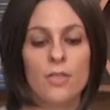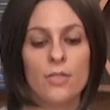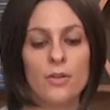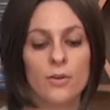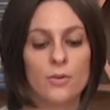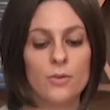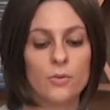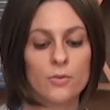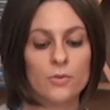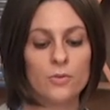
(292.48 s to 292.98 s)

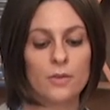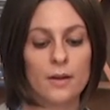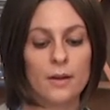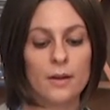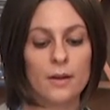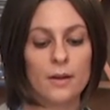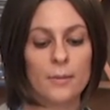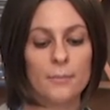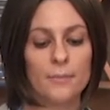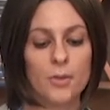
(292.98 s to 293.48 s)
those
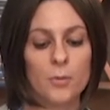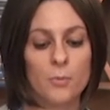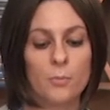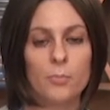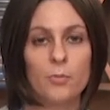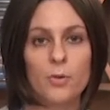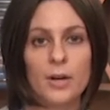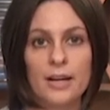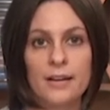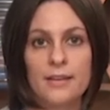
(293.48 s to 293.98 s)
the
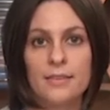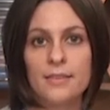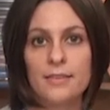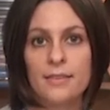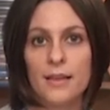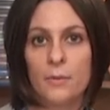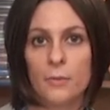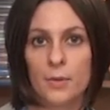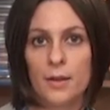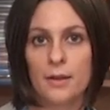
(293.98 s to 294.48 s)
bricks
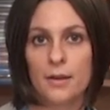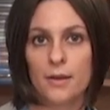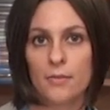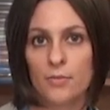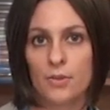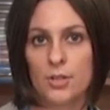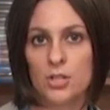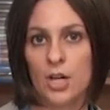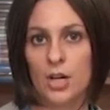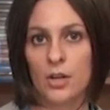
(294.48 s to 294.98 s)
of
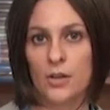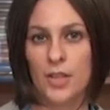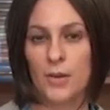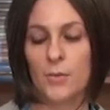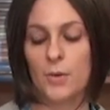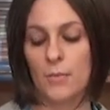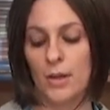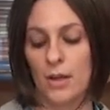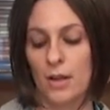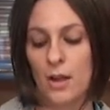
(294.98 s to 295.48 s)
the chocolate that
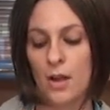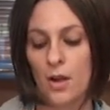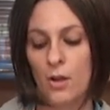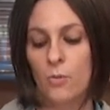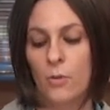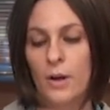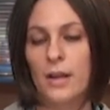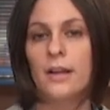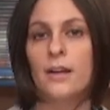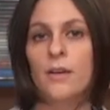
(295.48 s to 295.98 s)
we melt.
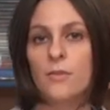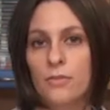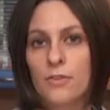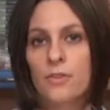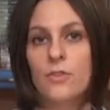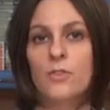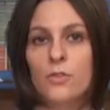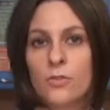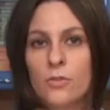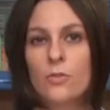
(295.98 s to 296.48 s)
Right here,
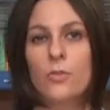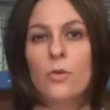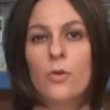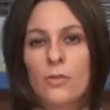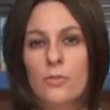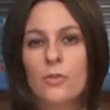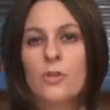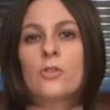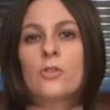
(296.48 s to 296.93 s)
this is just sort of